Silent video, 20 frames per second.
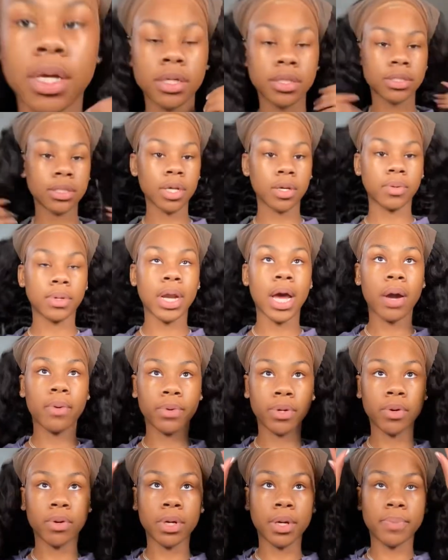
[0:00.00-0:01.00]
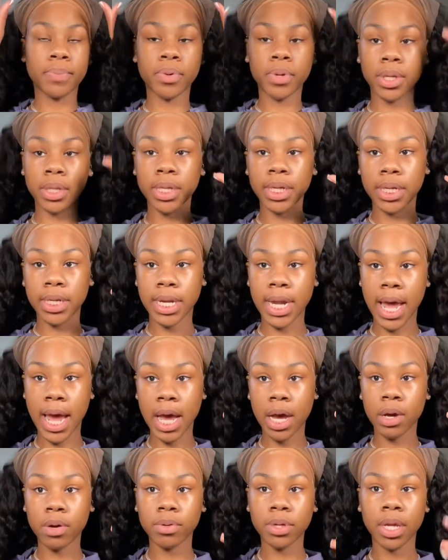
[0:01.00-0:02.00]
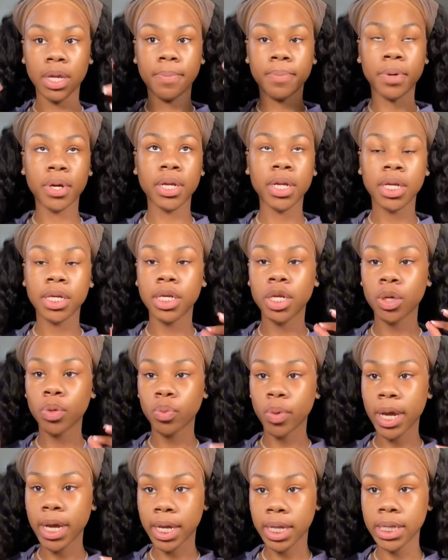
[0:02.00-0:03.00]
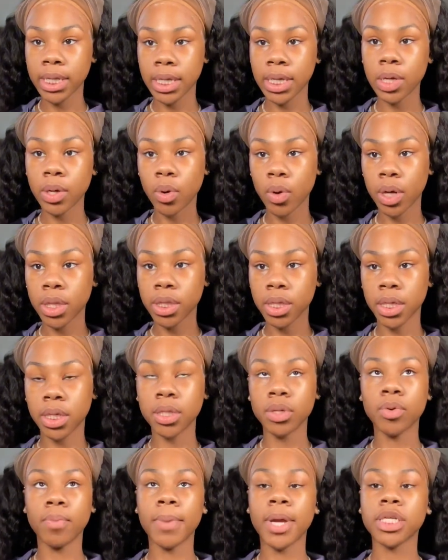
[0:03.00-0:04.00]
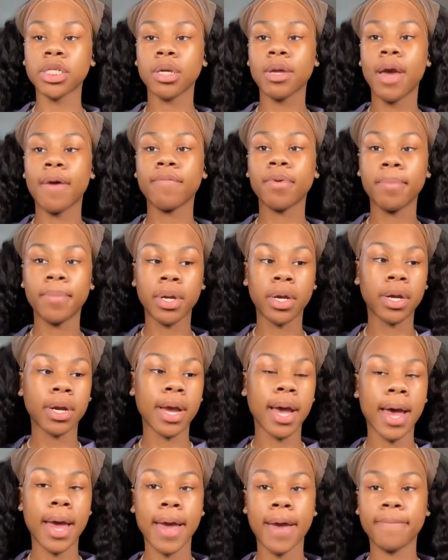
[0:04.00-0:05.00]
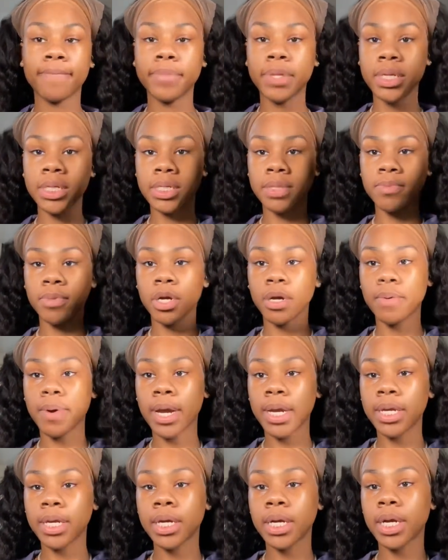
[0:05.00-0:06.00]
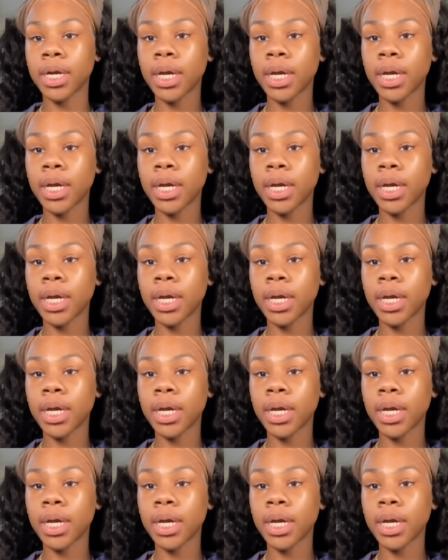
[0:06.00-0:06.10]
So now we're gonna pull it down and put it directly on the glue. Make sure you have a mirror. I have this mirror right here.